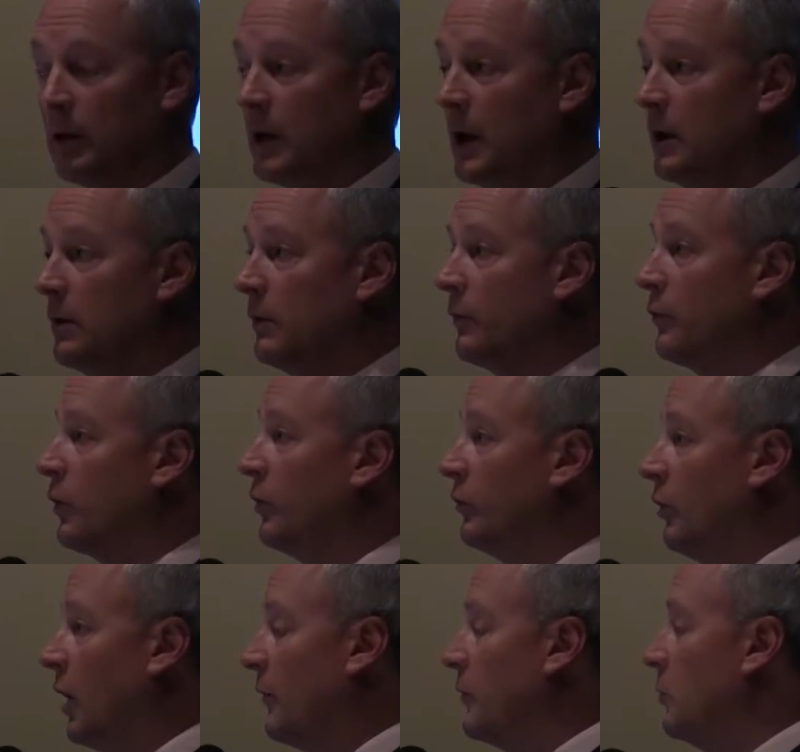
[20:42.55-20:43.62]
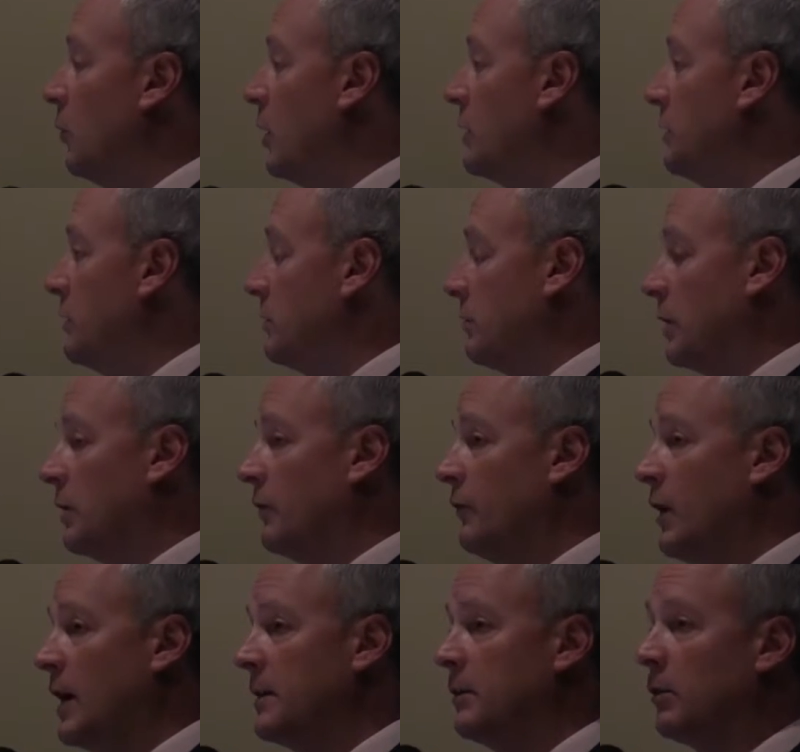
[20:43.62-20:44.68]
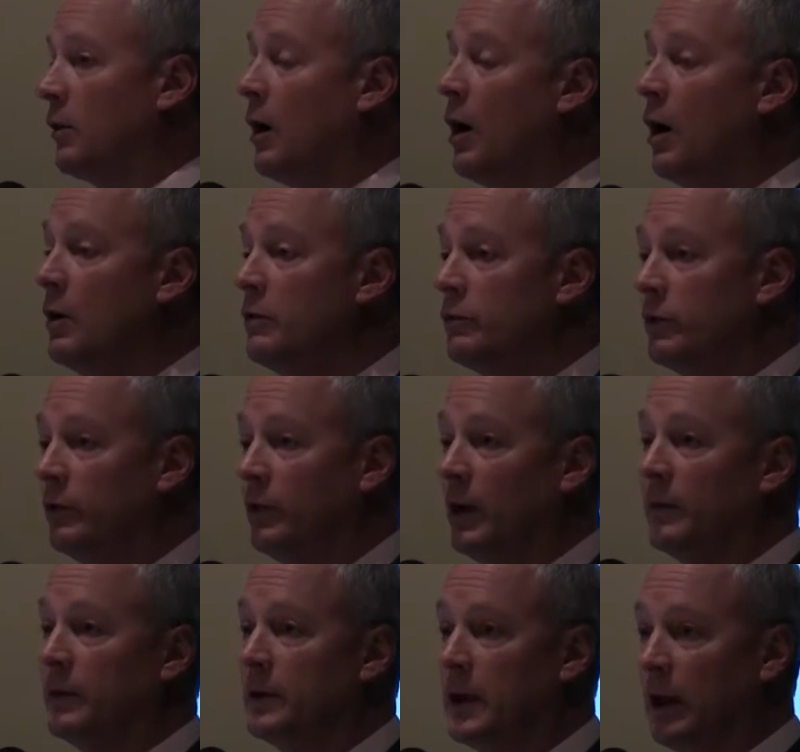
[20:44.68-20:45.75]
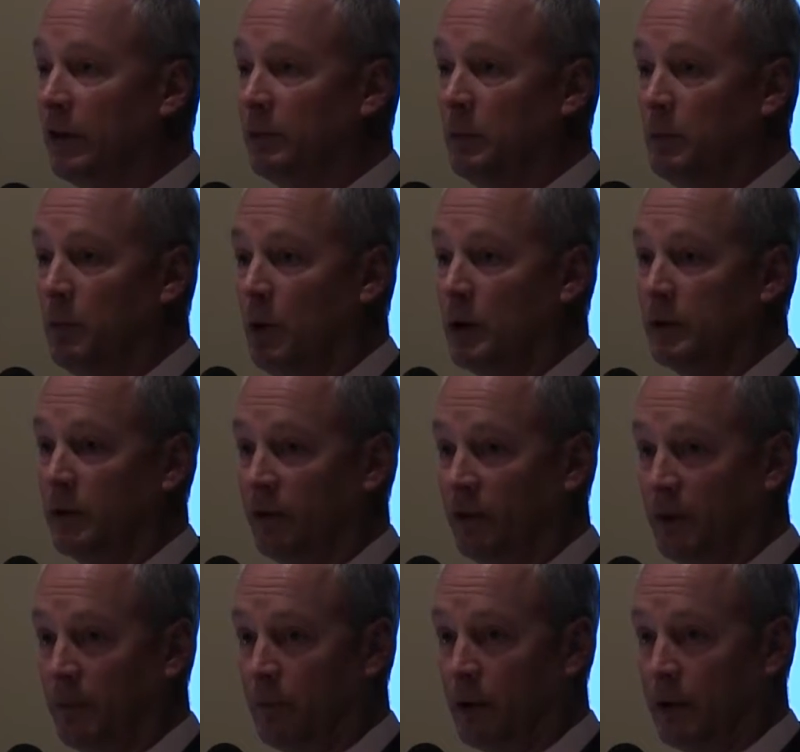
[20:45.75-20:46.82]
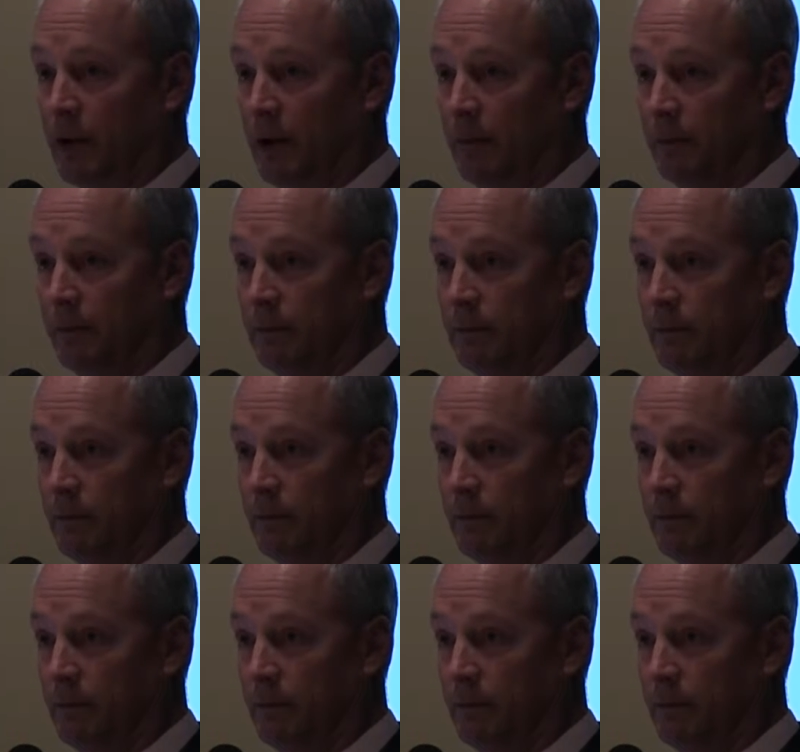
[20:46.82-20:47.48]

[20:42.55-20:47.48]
Okay? First off, in 1 year, you're going to find there are hundredths of a decimal point to separate them.